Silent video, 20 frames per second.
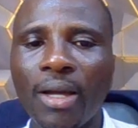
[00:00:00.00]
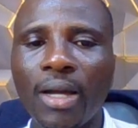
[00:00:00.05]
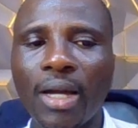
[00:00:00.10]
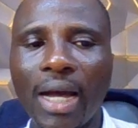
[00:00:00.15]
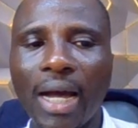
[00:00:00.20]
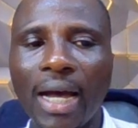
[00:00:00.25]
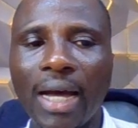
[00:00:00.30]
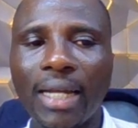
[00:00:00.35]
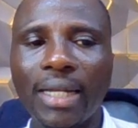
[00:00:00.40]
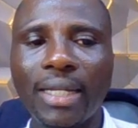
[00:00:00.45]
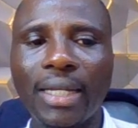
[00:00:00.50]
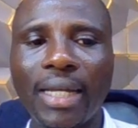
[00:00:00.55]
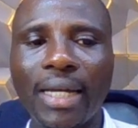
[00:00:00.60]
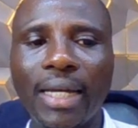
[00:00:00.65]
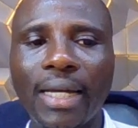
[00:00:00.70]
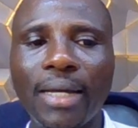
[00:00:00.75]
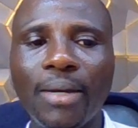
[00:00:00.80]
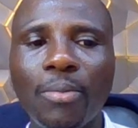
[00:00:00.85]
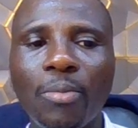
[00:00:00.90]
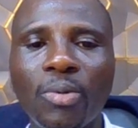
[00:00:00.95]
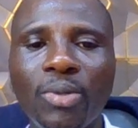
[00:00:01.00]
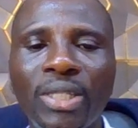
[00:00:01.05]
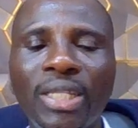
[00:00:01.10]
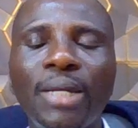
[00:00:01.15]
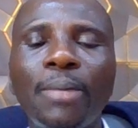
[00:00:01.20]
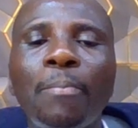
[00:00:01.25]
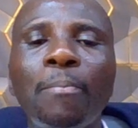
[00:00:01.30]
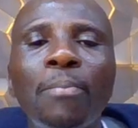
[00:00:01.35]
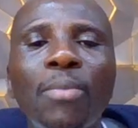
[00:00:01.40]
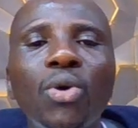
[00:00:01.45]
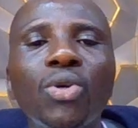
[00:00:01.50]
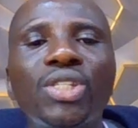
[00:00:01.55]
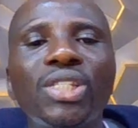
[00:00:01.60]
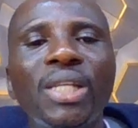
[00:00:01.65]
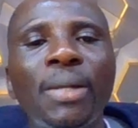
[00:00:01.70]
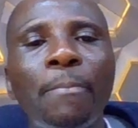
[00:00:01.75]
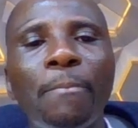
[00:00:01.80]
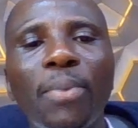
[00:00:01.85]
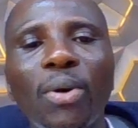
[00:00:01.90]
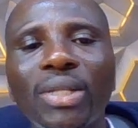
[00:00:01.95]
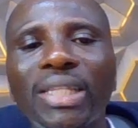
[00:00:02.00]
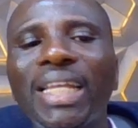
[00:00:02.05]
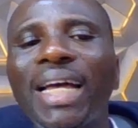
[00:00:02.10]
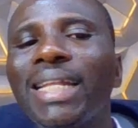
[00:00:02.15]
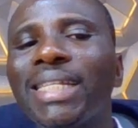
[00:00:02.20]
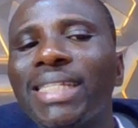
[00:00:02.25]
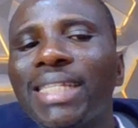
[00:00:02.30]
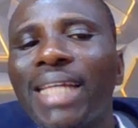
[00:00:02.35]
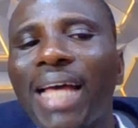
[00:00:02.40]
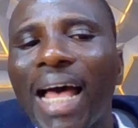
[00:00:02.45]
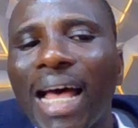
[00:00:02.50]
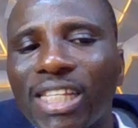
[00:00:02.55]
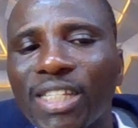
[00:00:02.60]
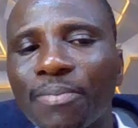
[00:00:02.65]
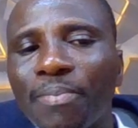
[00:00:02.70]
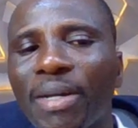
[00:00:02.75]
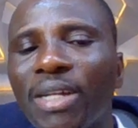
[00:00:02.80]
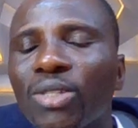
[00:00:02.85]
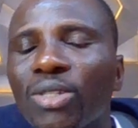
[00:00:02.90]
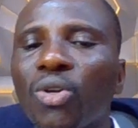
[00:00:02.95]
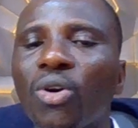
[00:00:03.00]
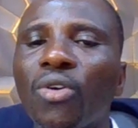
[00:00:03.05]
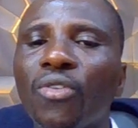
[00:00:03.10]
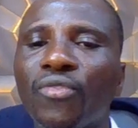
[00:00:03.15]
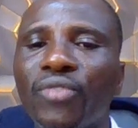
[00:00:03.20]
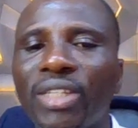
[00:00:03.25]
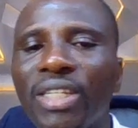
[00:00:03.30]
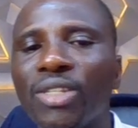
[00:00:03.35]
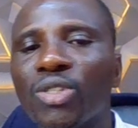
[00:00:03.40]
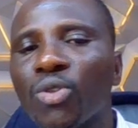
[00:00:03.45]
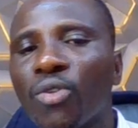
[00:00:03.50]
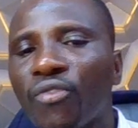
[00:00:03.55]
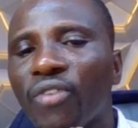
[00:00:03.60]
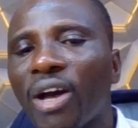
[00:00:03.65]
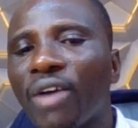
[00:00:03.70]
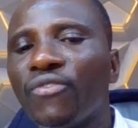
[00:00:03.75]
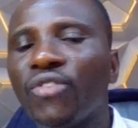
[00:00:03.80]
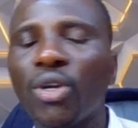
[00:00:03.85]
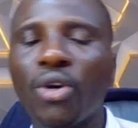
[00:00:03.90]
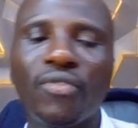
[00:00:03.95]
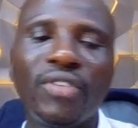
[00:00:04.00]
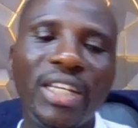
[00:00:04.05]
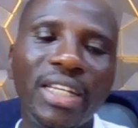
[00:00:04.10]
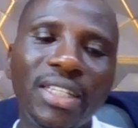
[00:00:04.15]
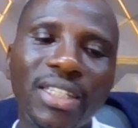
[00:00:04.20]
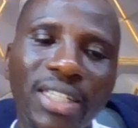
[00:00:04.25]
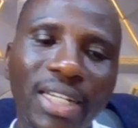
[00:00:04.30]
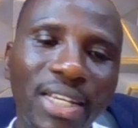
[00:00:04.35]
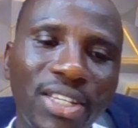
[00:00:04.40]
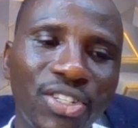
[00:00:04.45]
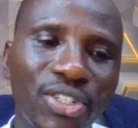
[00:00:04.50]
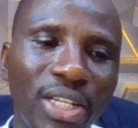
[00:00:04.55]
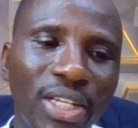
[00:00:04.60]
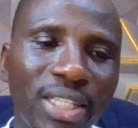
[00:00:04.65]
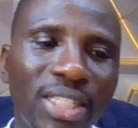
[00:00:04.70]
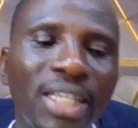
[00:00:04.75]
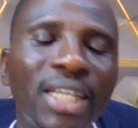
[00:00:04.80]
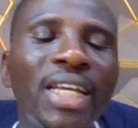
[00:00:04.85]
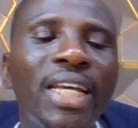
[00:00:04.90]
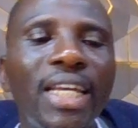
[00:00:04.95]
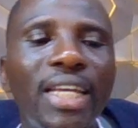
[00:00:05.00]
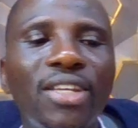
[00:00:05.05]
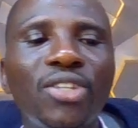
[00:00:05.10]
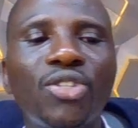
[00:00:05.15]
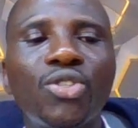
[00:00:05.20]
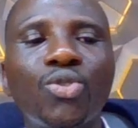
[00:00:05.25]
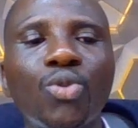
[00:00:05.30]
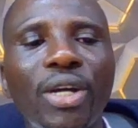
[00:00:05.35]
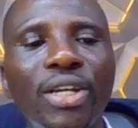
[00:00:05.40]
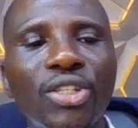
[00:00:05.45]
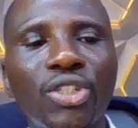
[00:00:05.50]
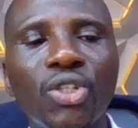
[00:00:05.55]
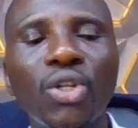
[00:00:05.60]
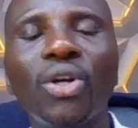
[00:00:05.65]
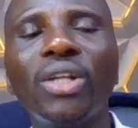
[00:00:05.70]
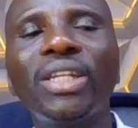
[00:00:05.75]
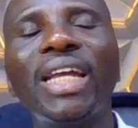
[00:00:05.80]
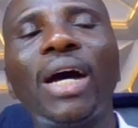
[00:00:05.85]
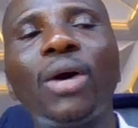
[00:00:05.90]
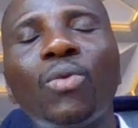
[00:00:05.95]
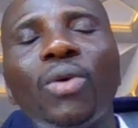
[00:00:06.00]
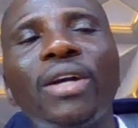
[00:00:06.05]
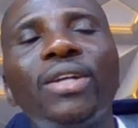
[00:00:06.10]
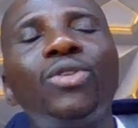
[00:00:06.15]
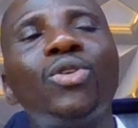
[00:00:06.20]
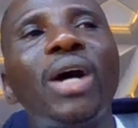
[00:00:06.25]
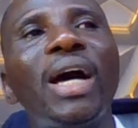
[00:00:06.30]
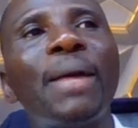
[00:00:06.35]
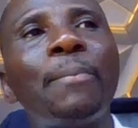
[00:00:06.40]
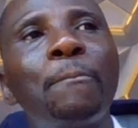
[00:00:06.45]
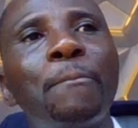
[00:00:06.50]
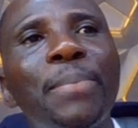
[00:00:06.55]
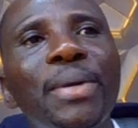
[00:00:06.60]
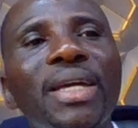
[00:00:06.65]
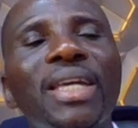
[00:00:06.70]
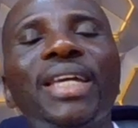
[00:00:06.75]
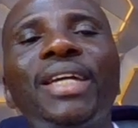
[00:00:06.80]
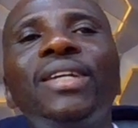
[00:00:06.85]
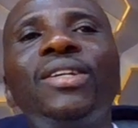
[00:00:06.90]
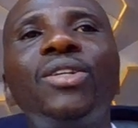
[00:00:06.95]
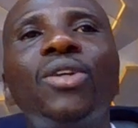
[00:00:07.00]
And the most important aspect of this overview of the interest rate is to ensure that when you are picking